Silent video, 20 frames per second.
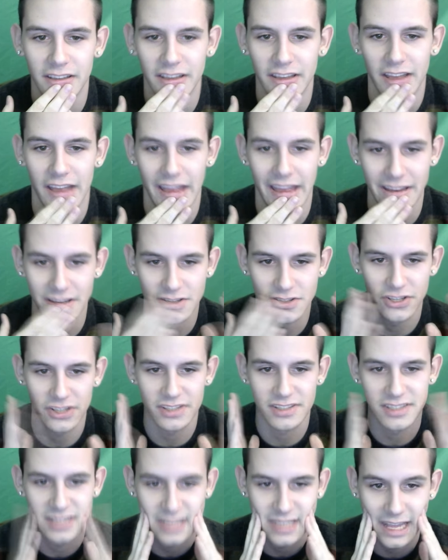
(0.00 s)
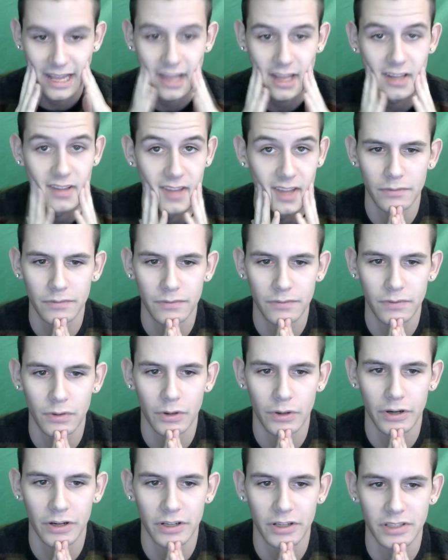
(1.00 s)
and just stayed there
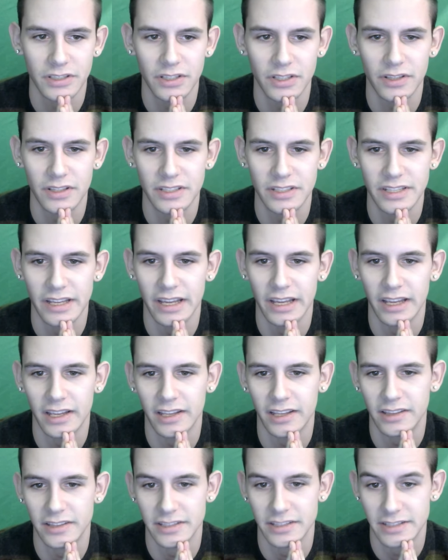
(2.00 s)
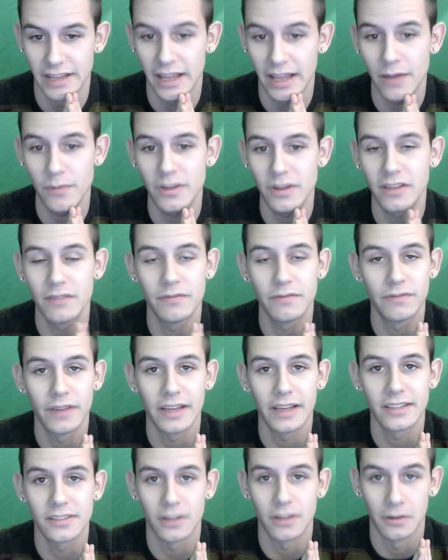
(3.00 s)
for her until the day, the day we
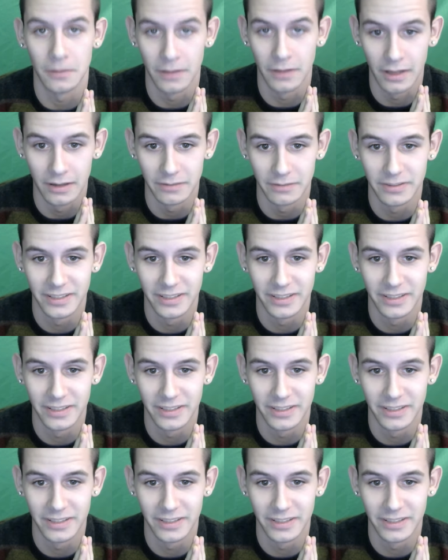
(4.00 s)
confessed our love.